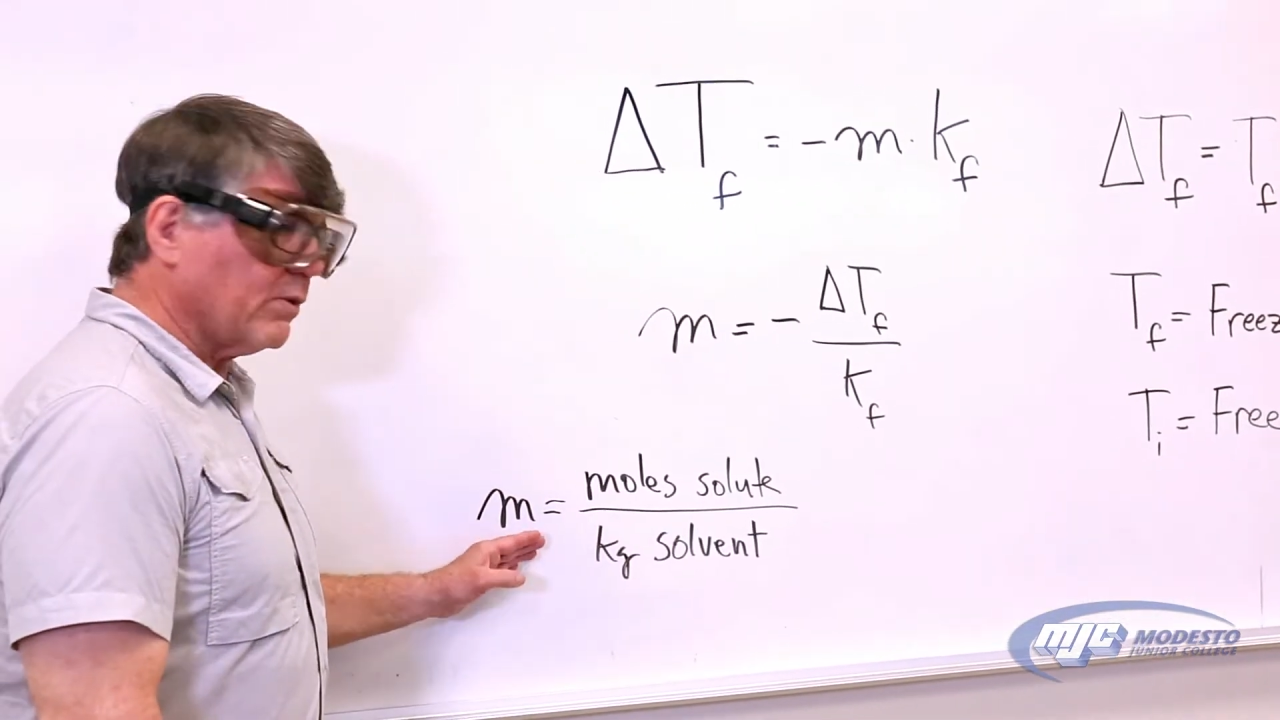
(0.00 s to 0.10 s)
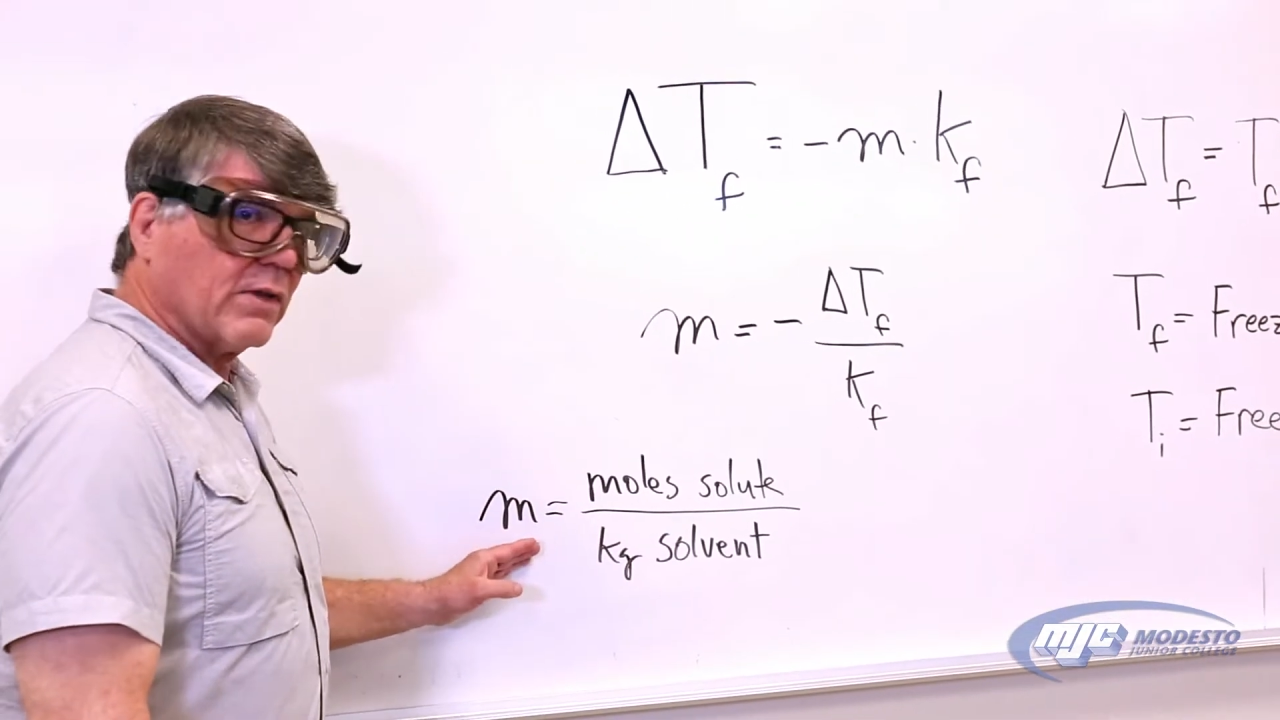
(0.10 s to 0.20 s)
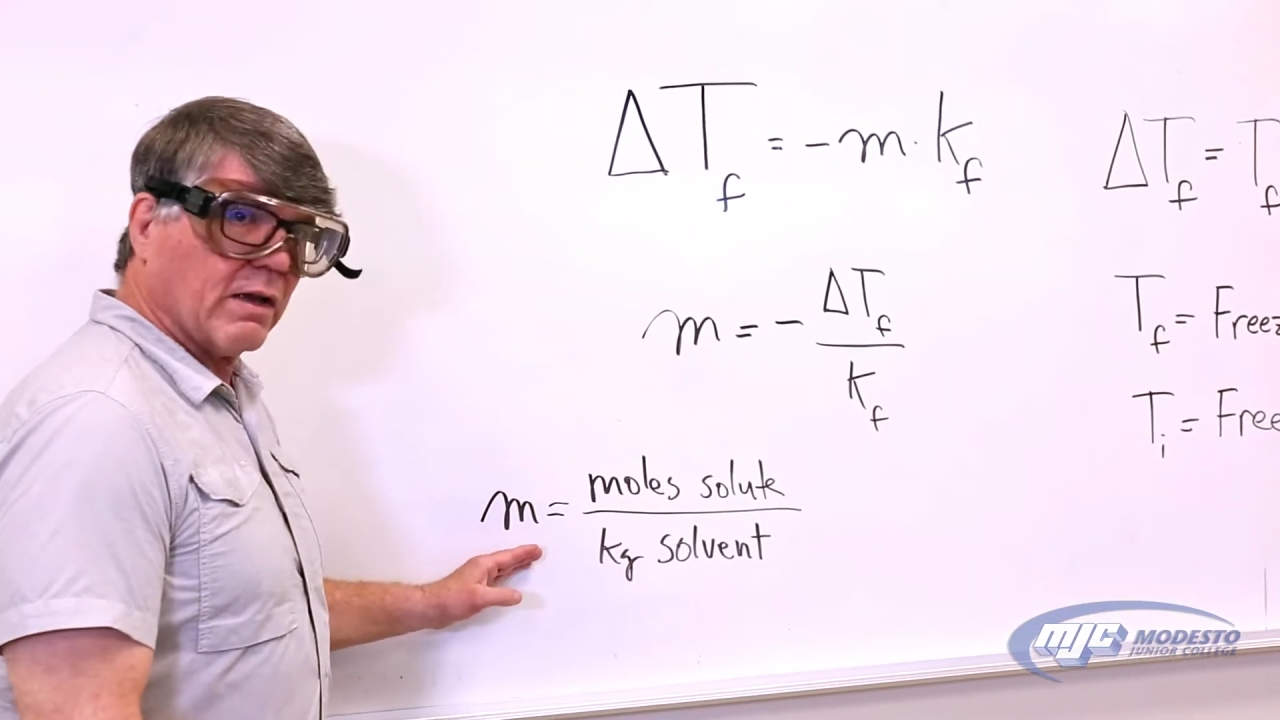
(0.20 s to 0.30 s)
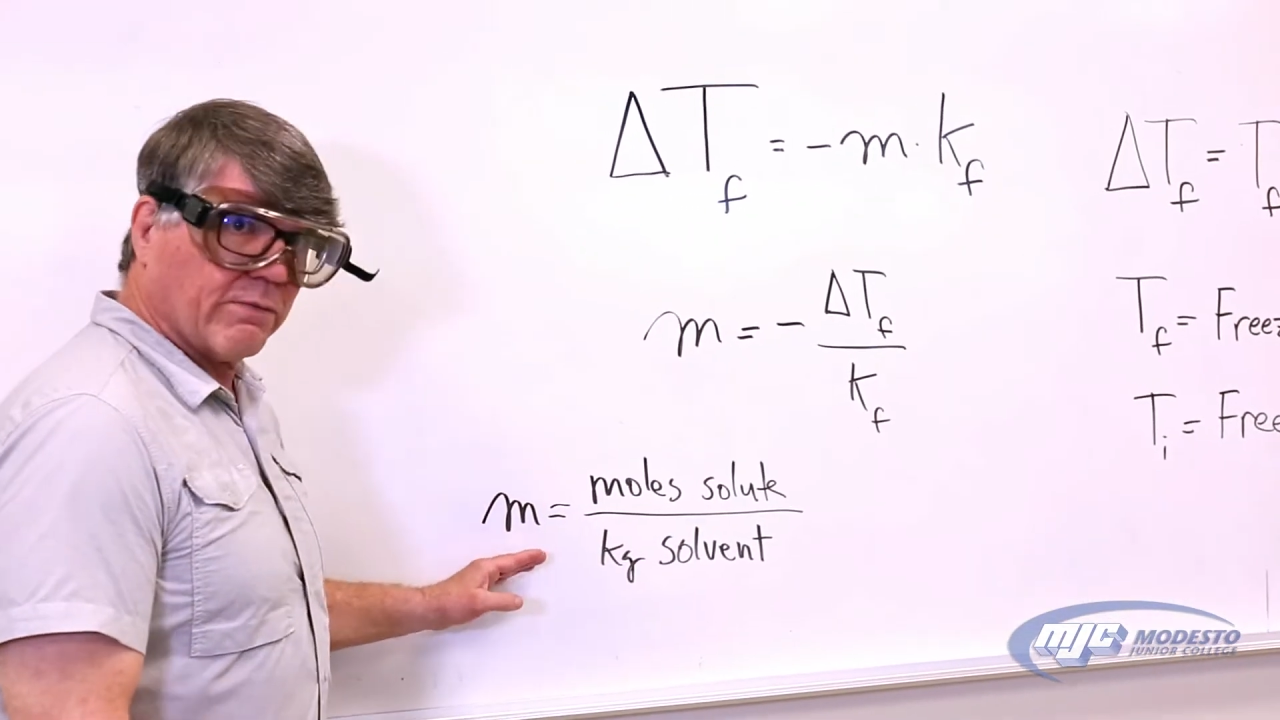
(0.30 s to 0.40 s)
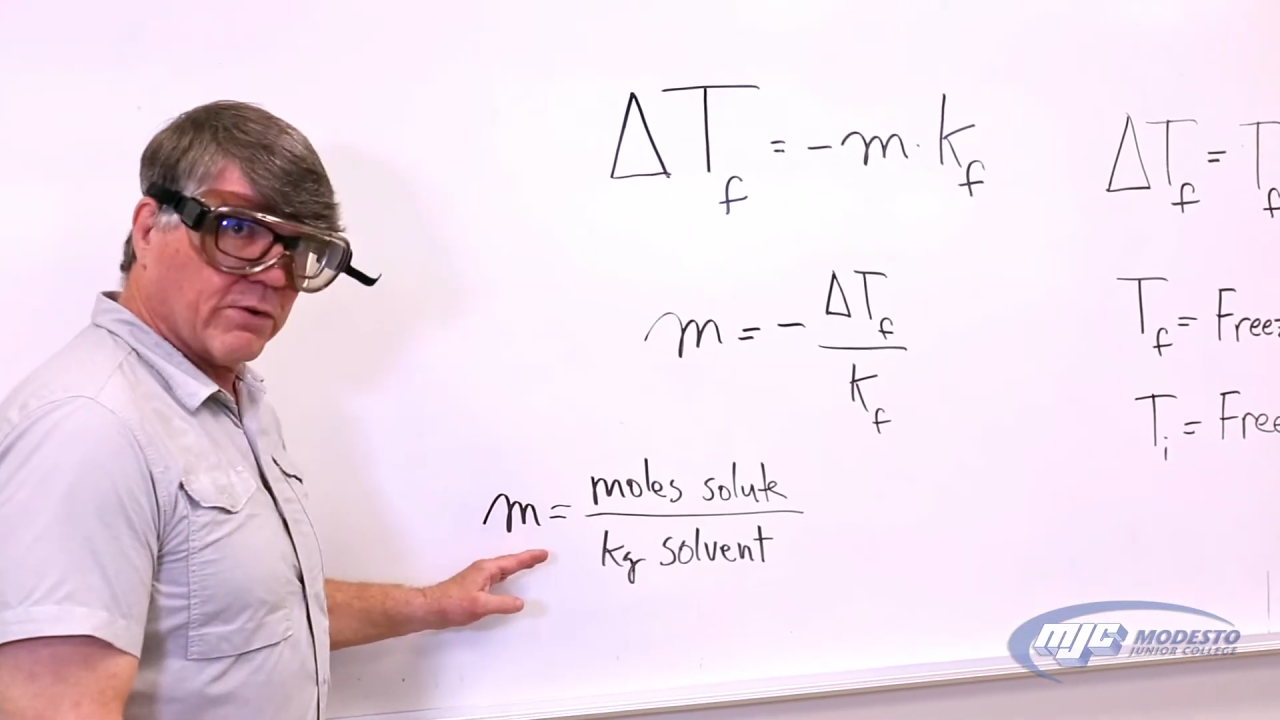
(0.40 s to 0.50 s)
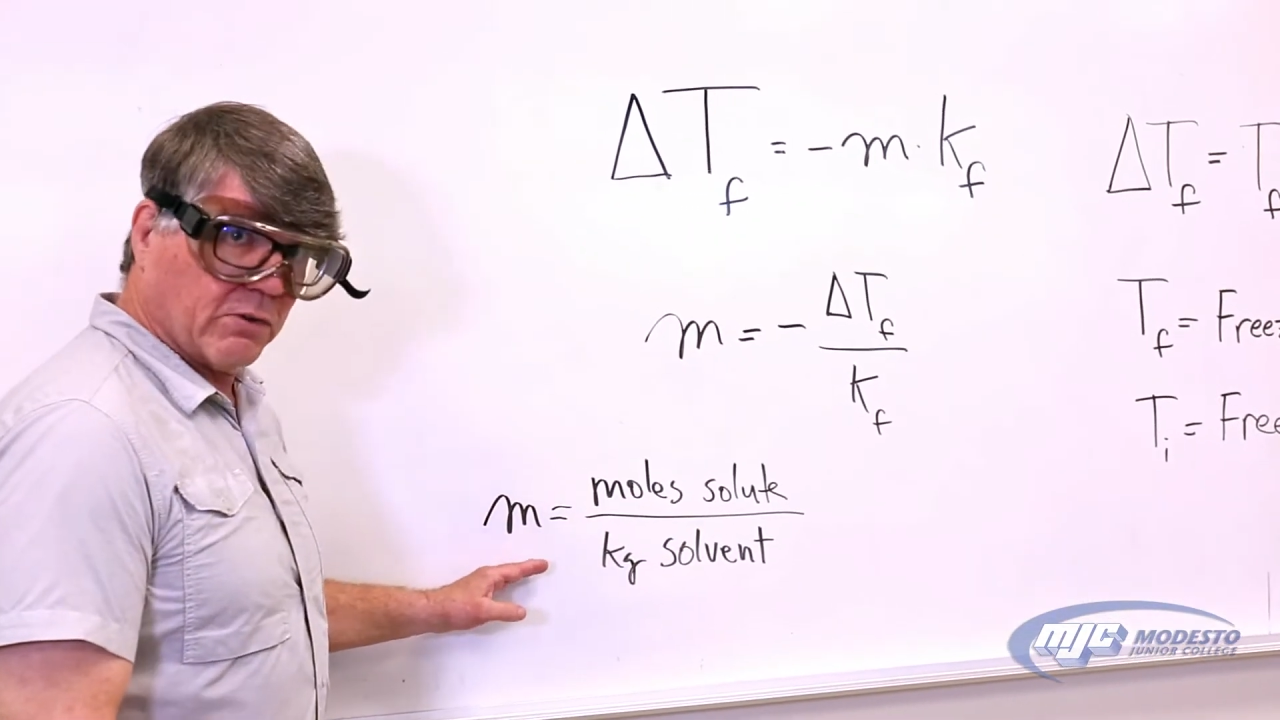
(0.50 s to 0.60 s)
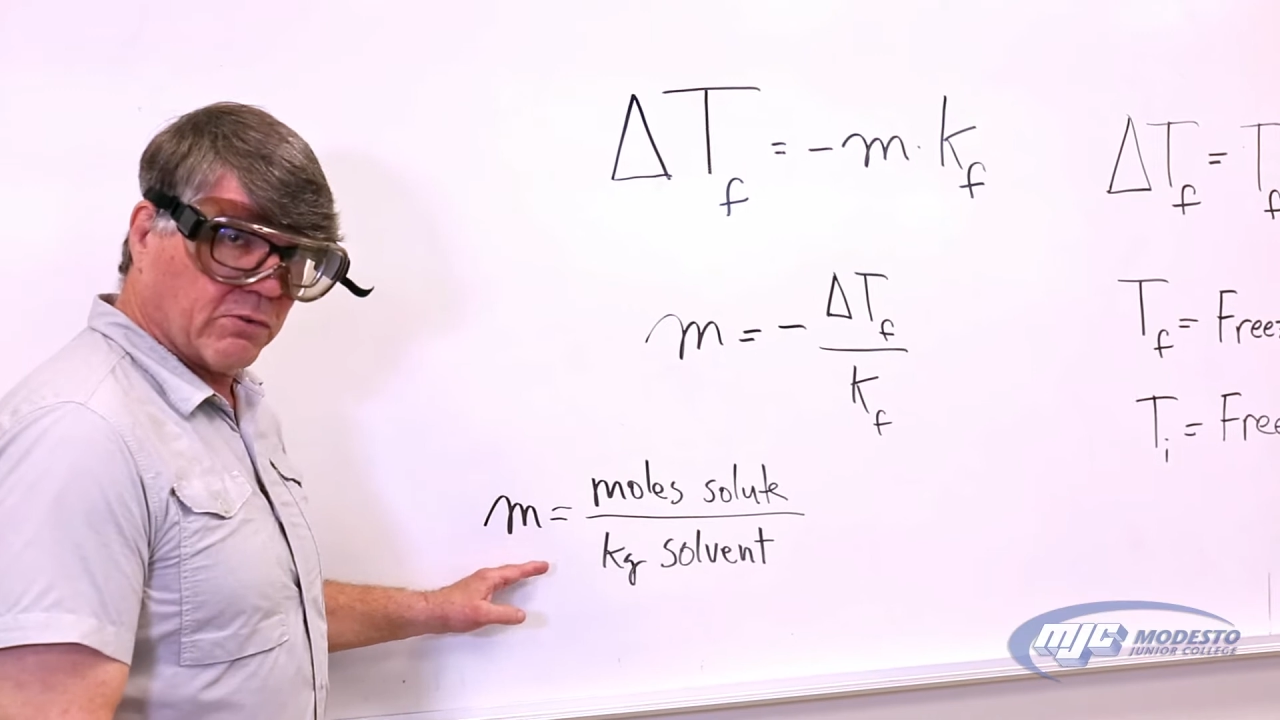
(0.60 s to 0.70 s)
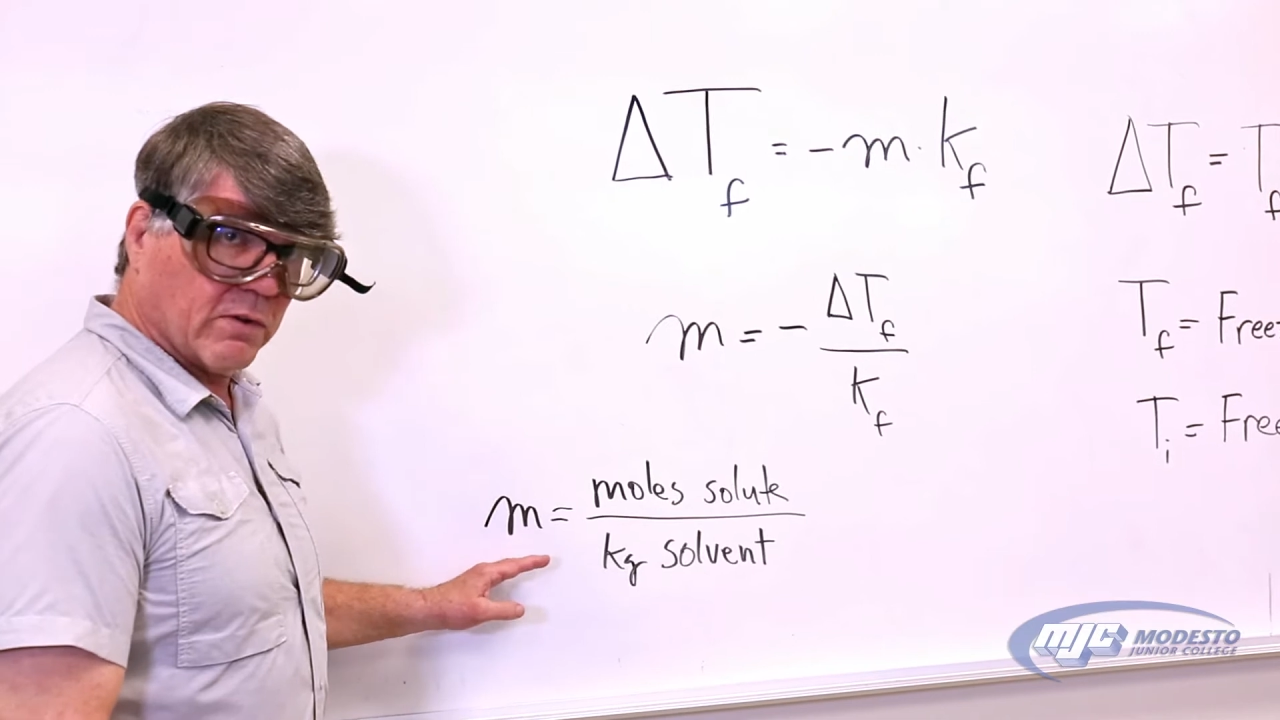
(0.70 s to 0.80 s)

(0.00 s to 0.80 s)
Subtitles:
definition